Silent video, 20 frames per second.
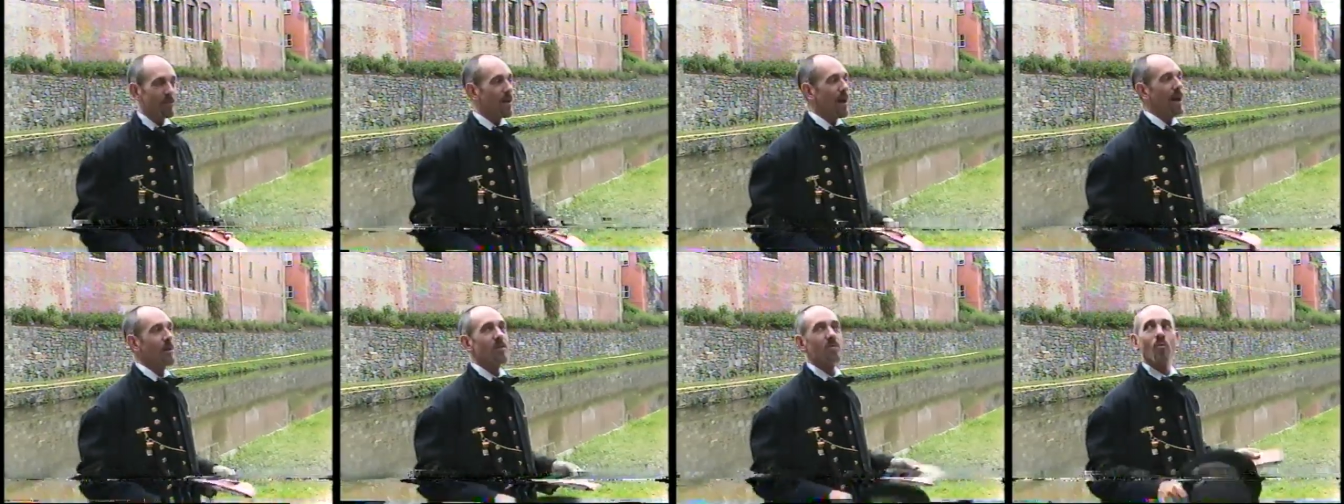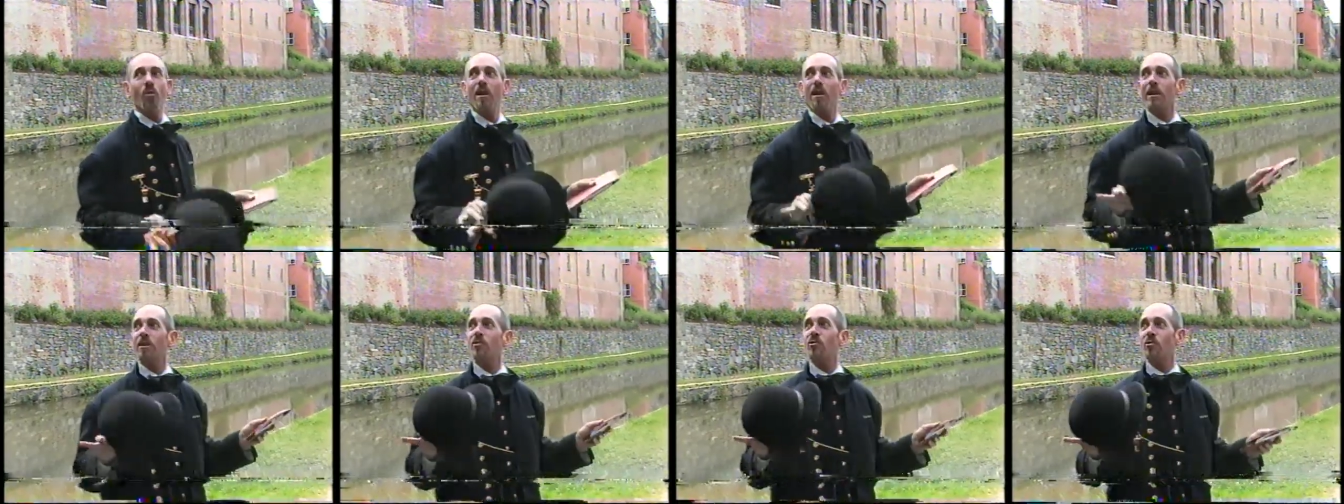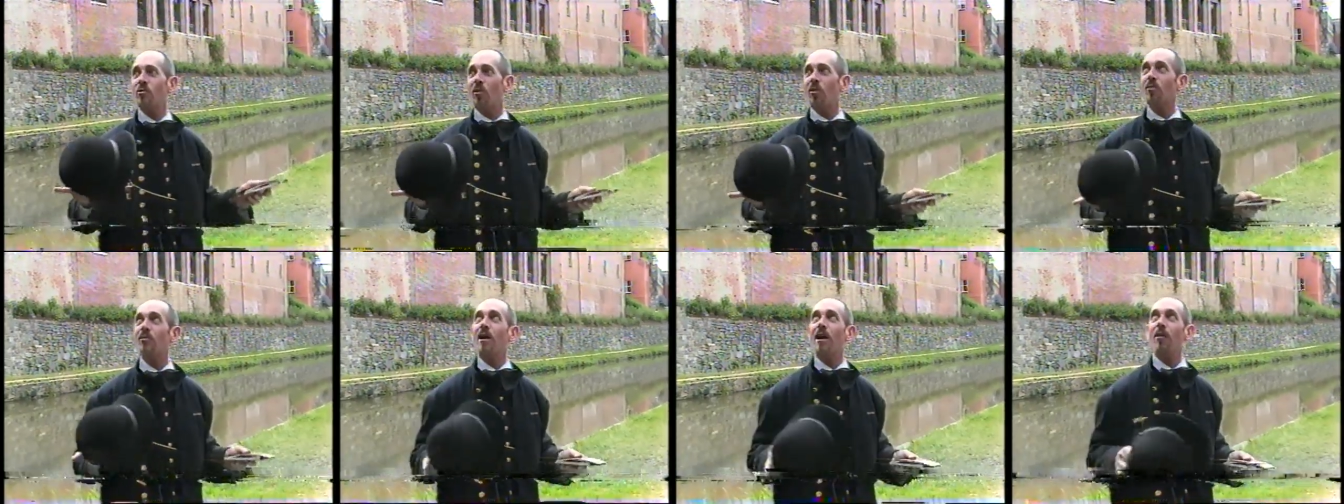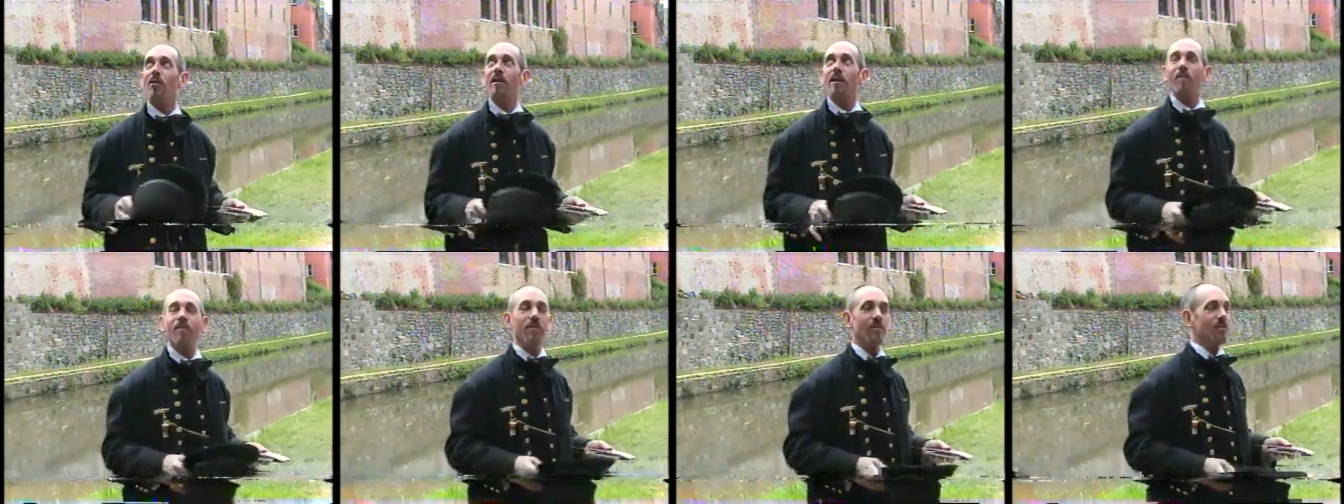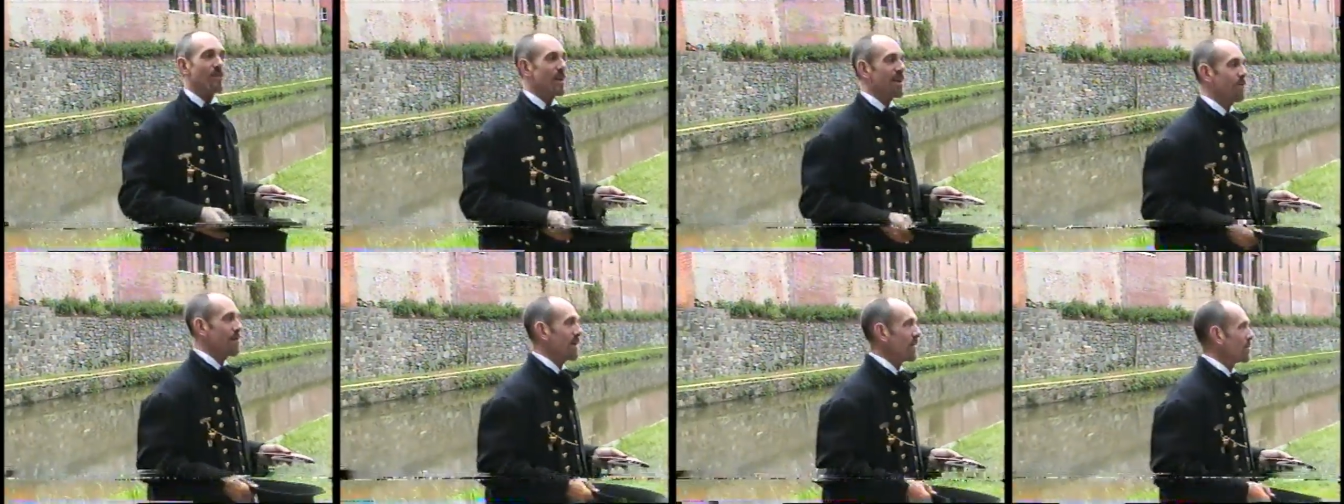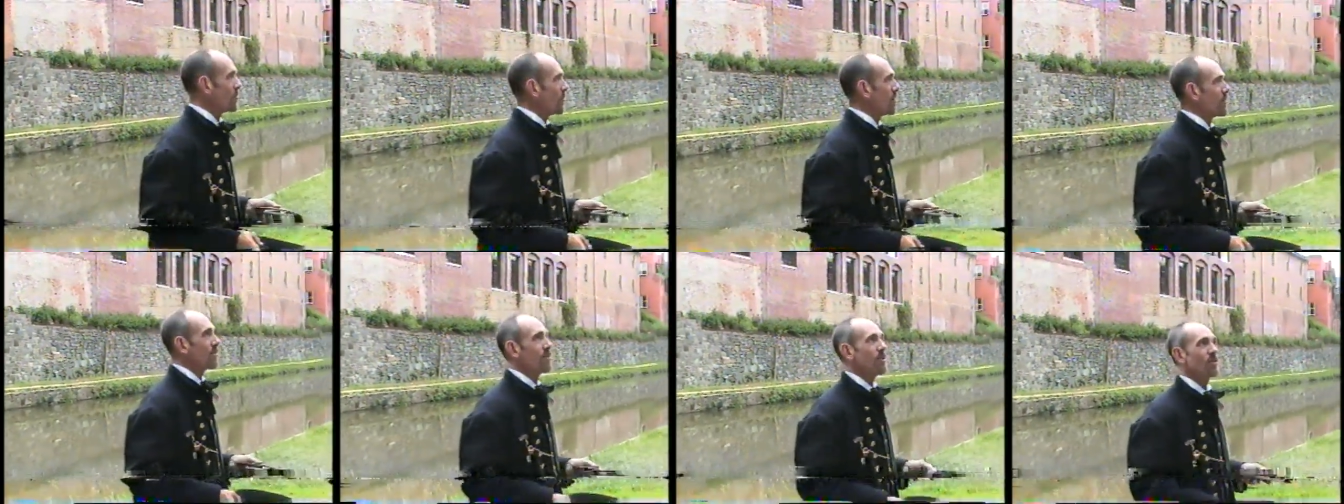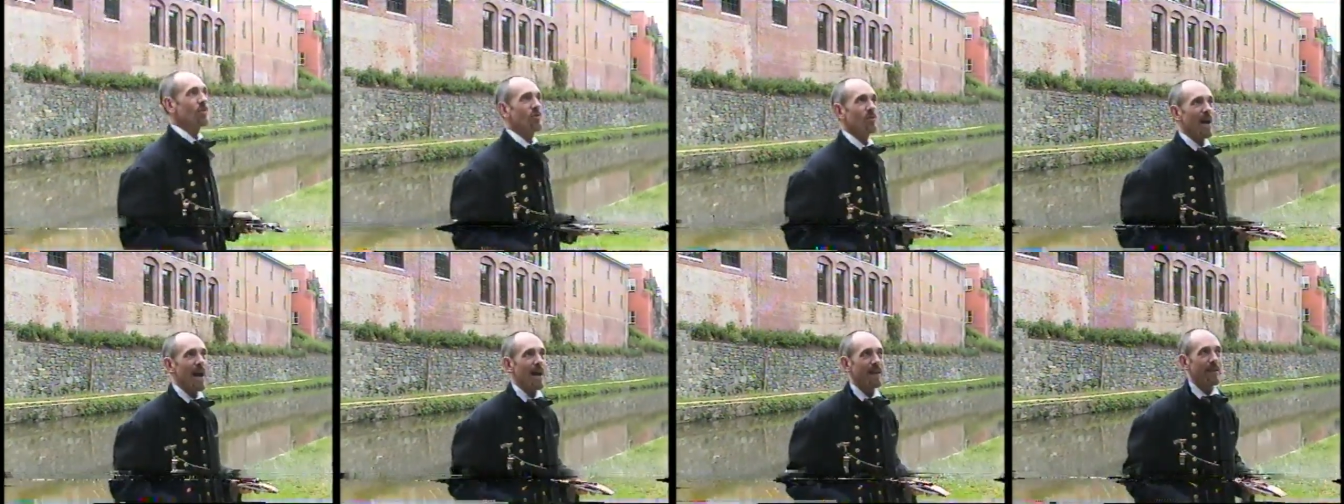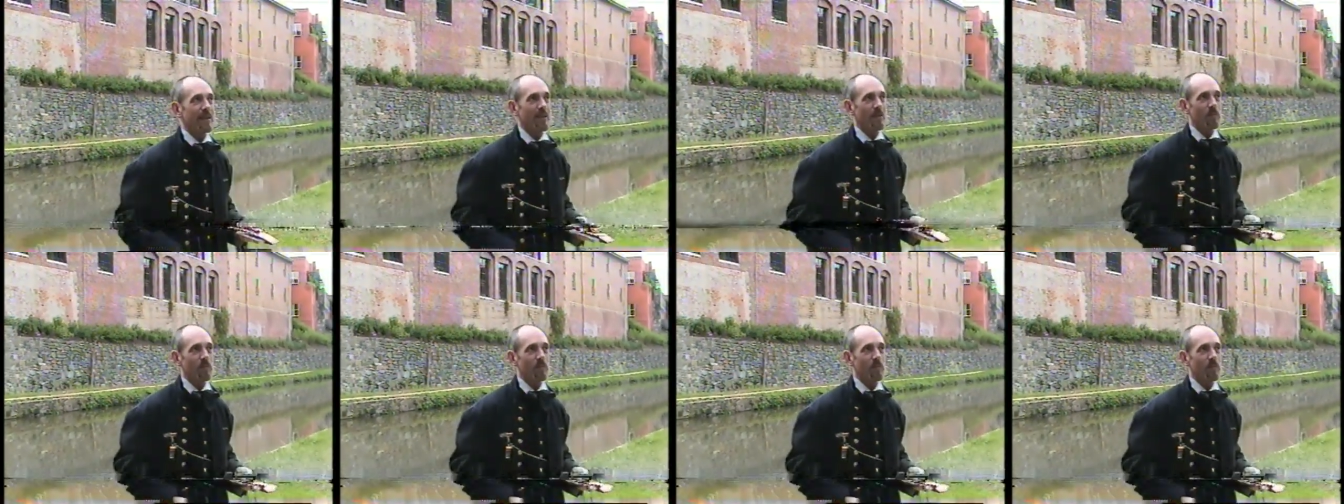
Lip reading: So I just want to let you all know that if you see me sort of distracted,